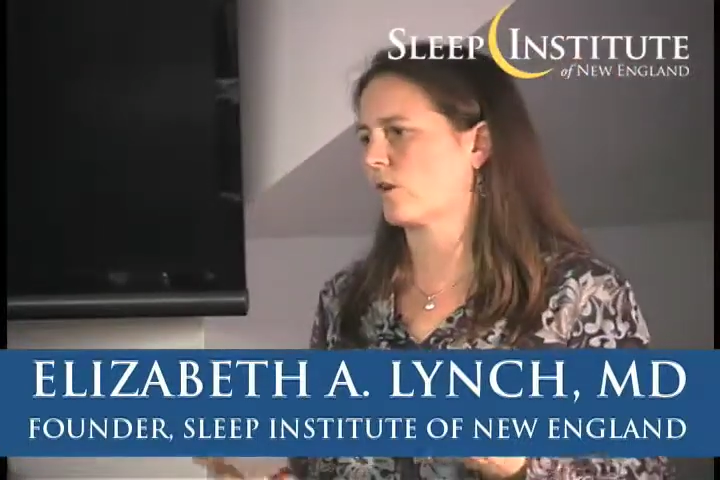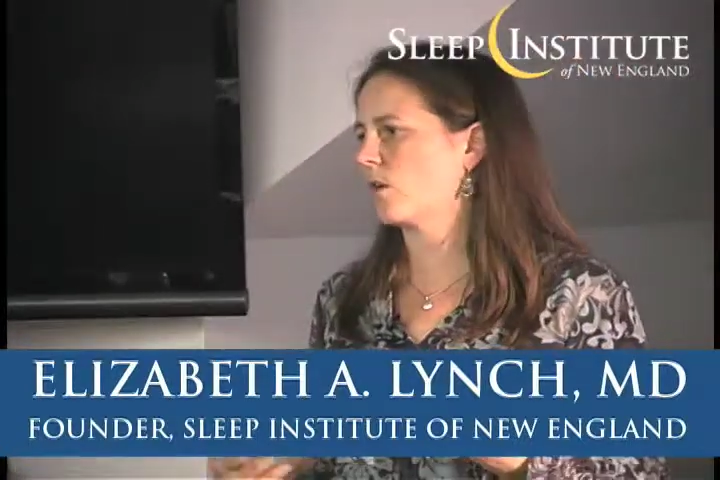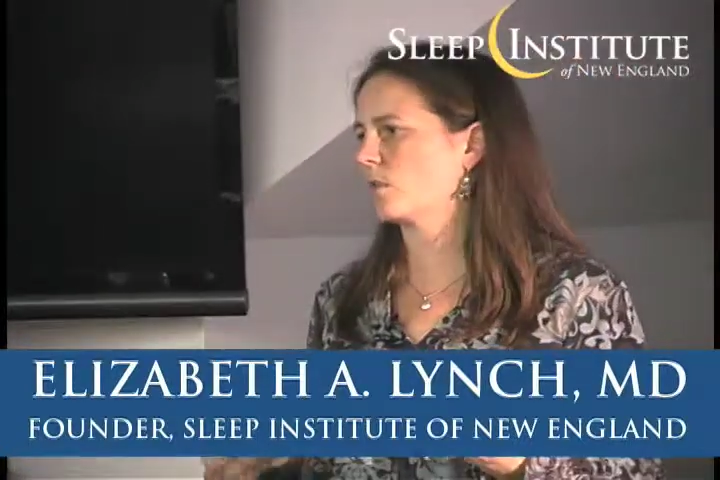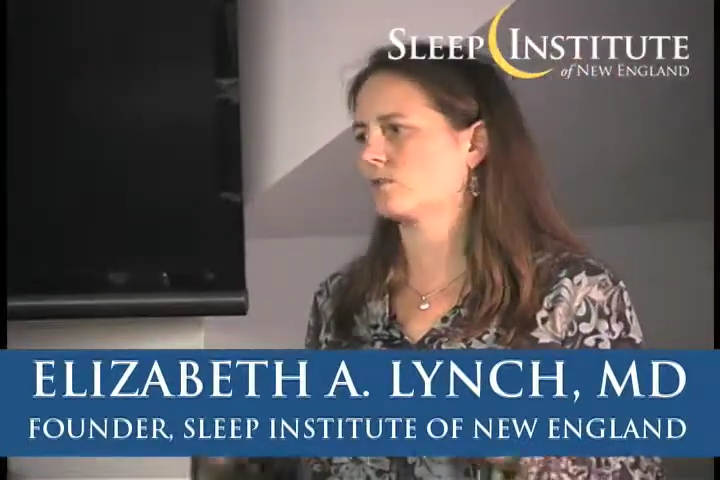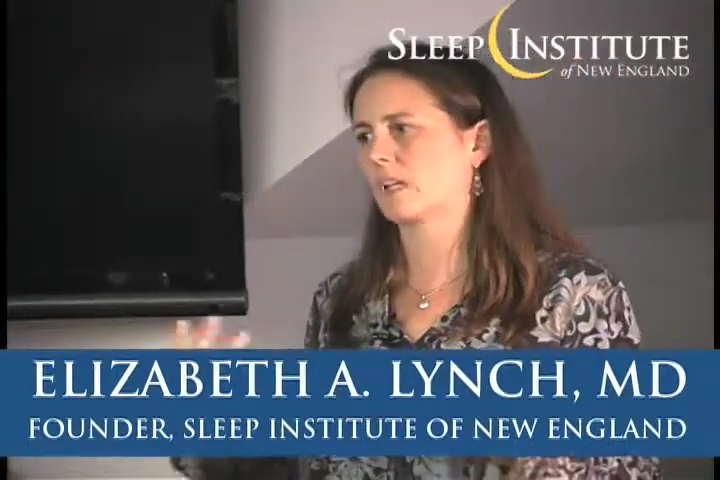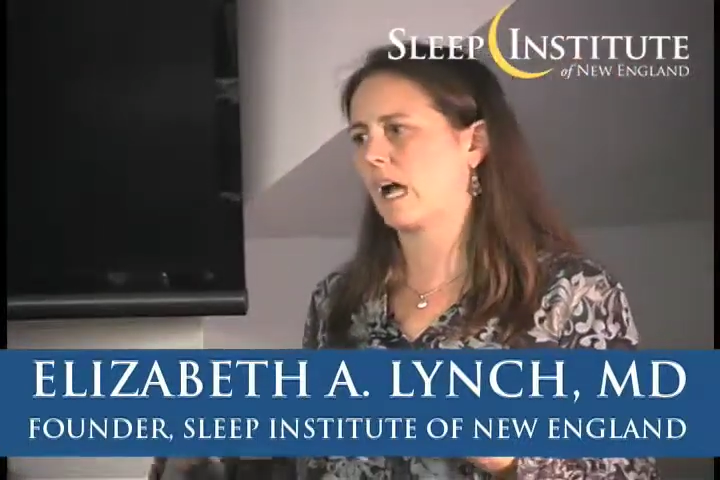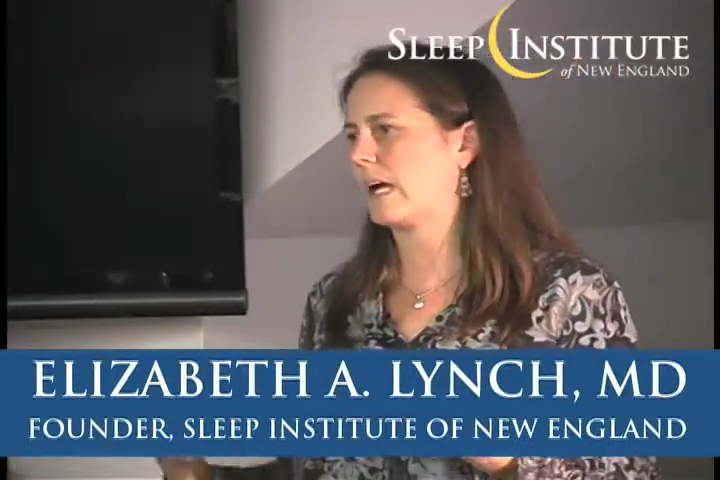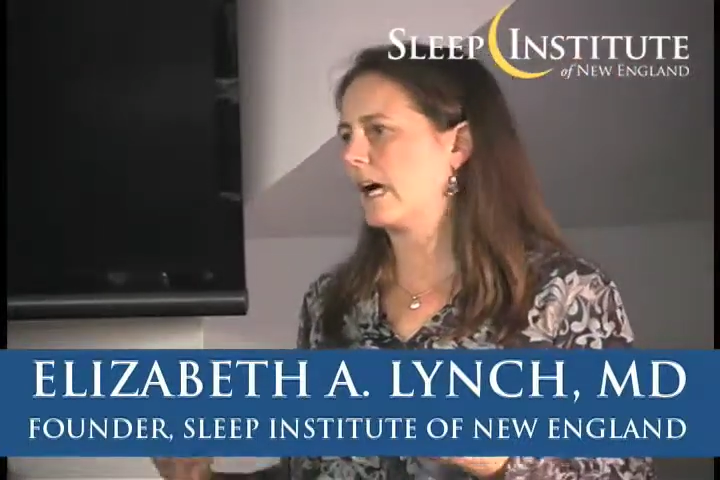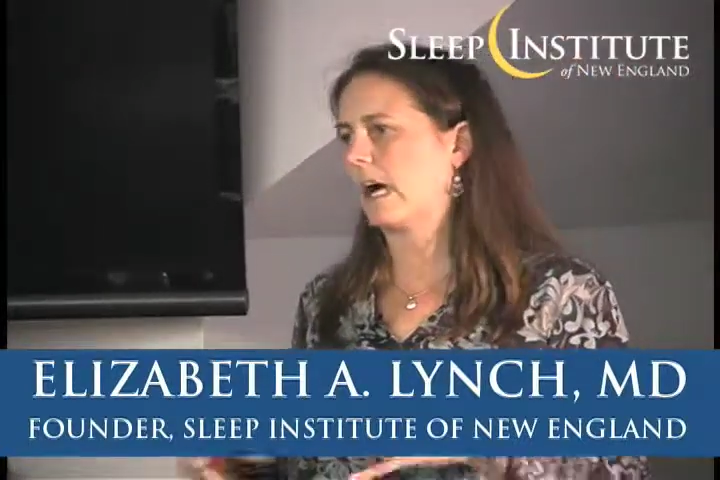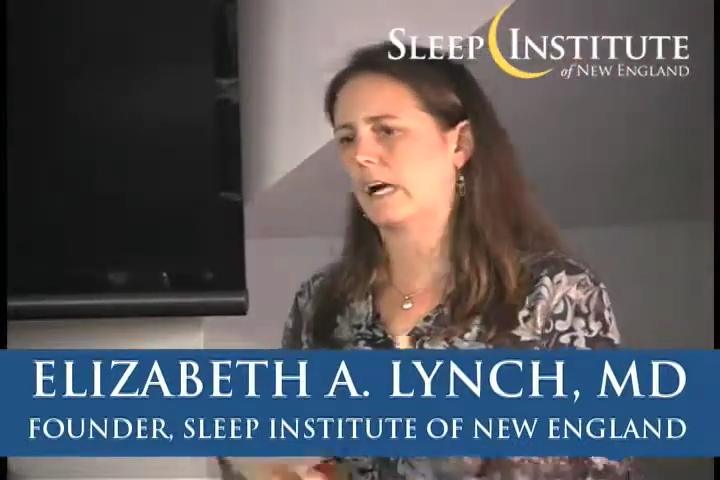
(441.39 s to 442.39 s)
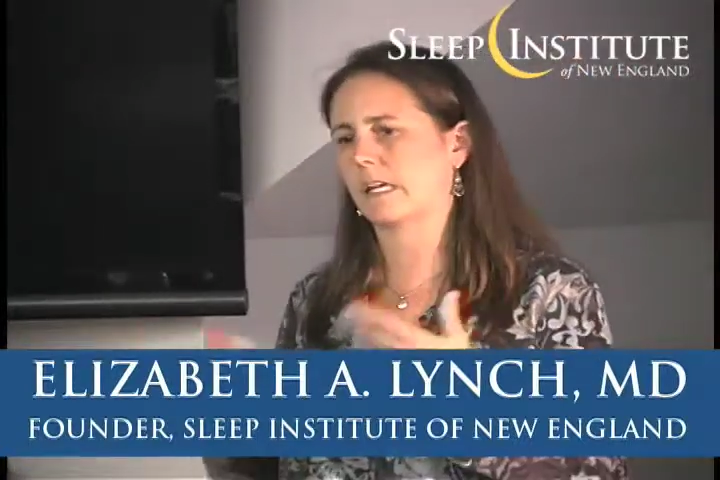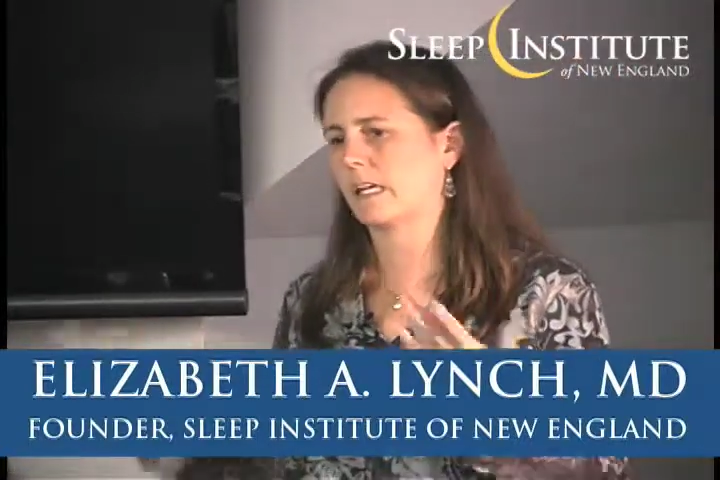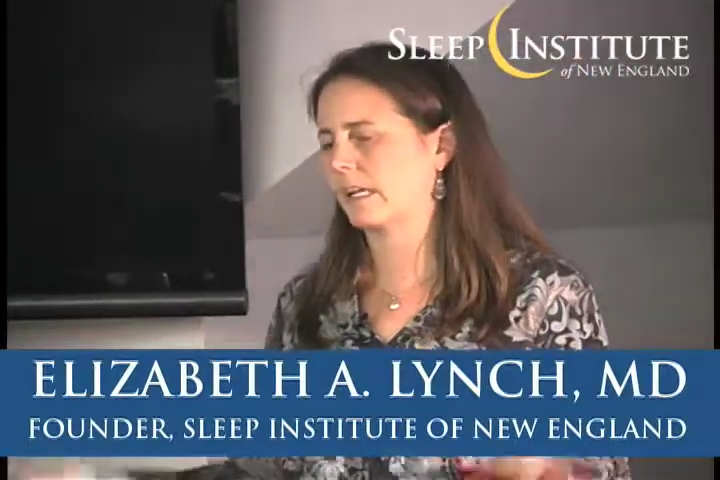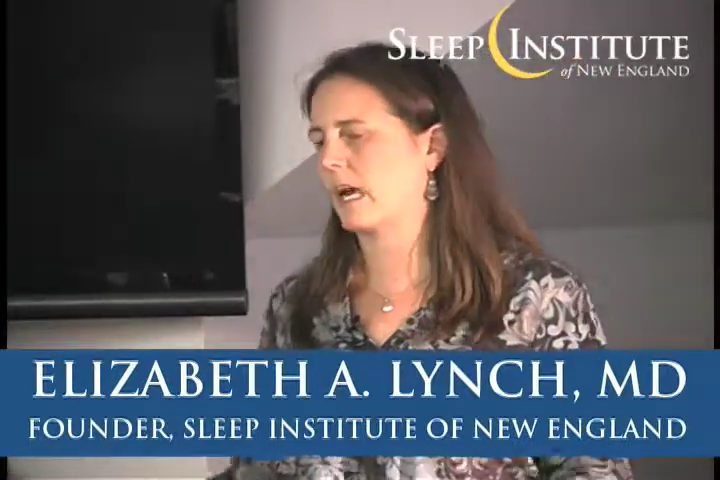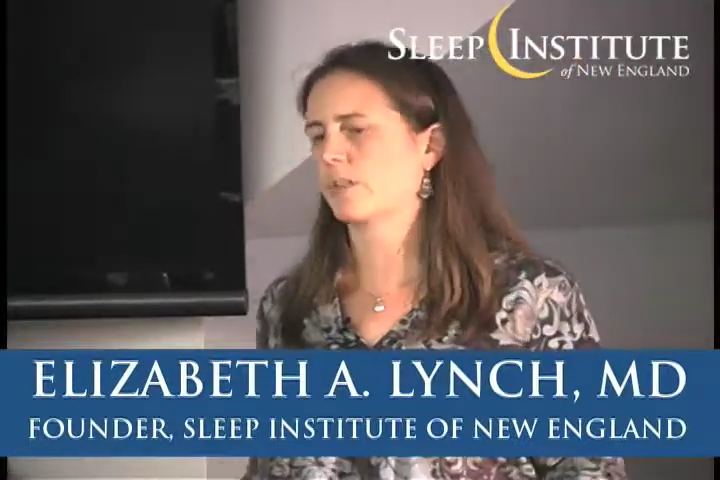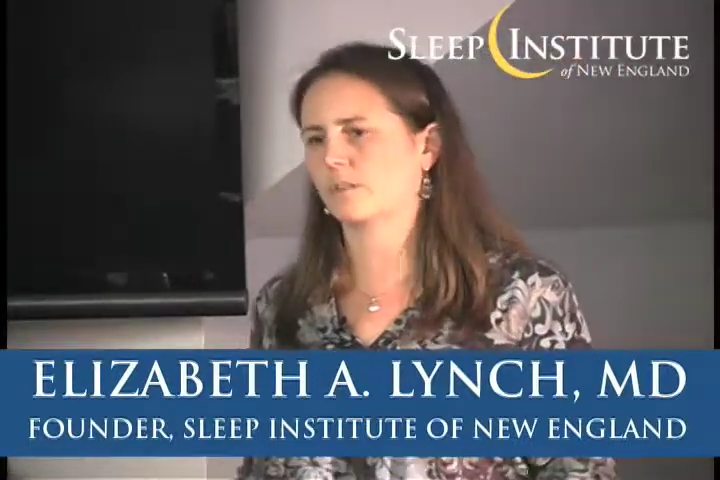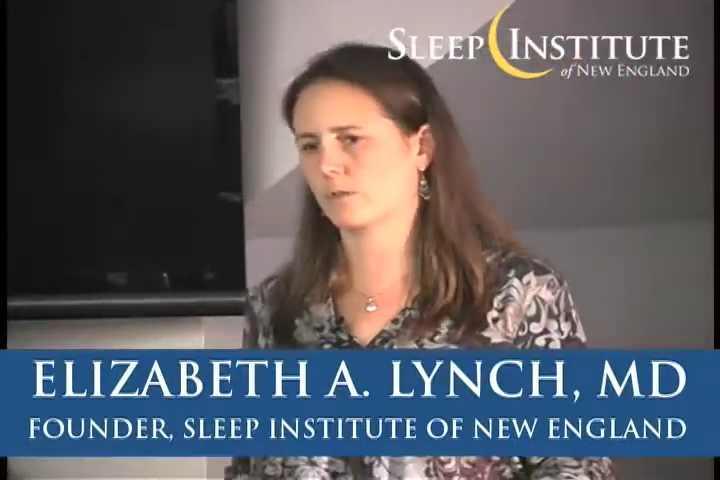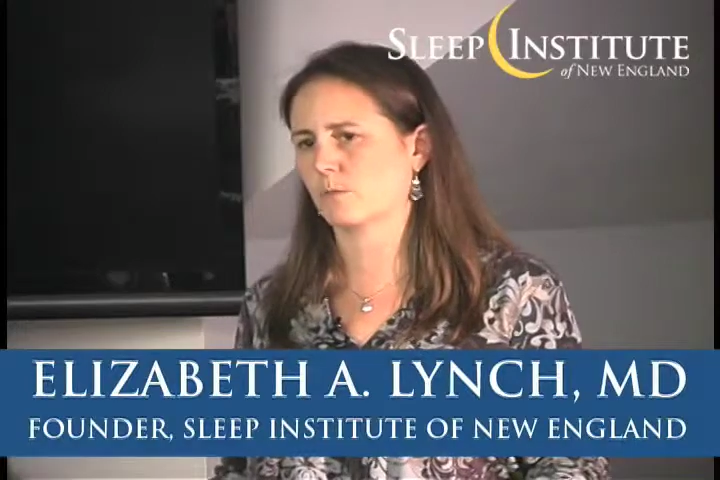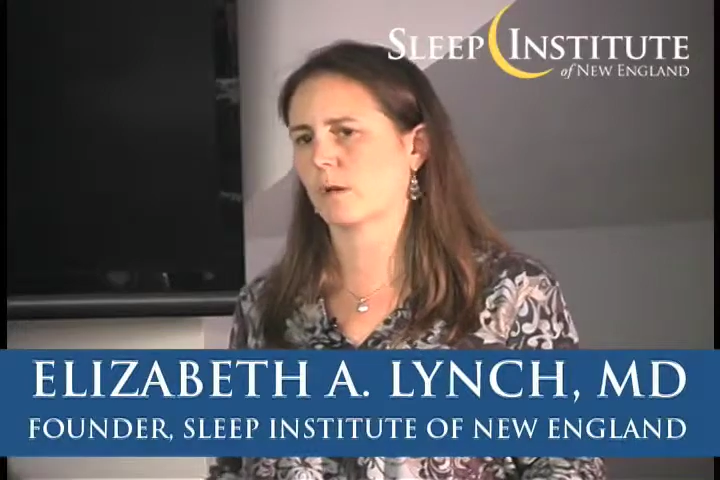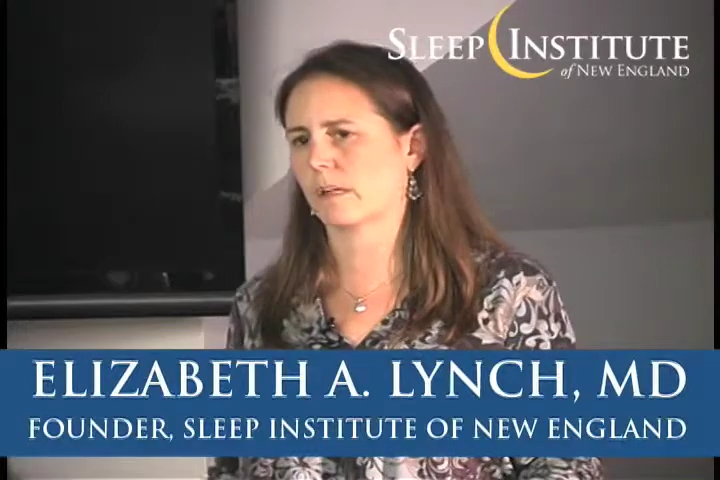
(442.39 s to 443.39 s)
go sky high and now they're
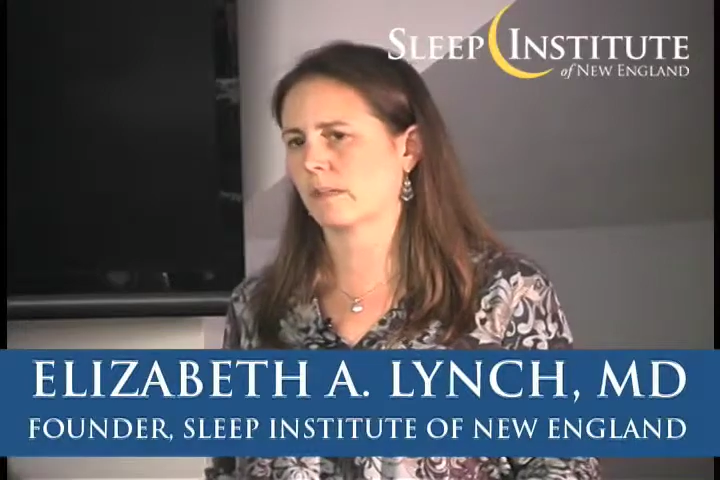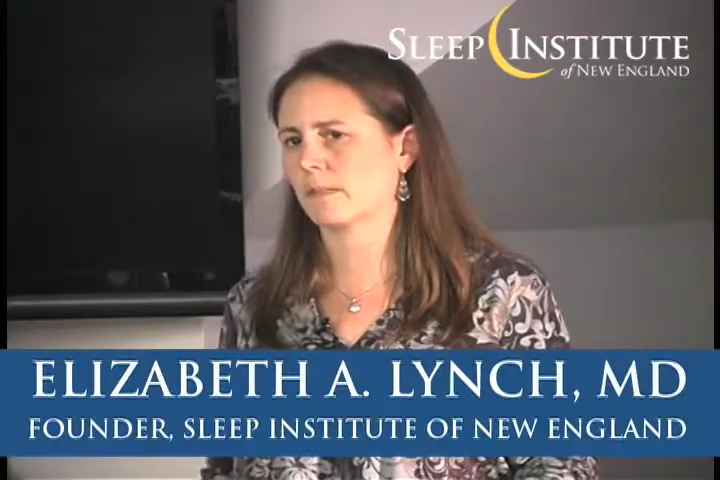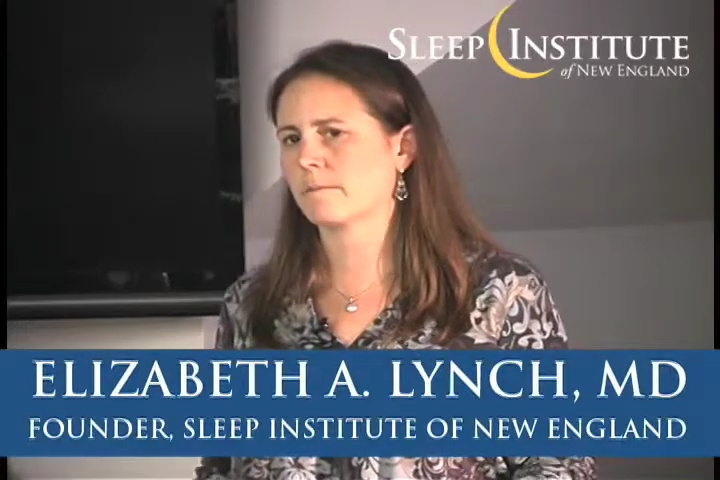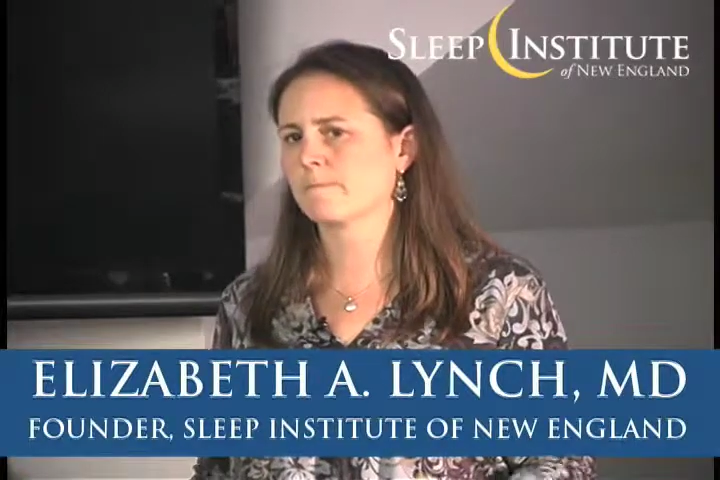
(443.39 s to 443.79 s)
intubated.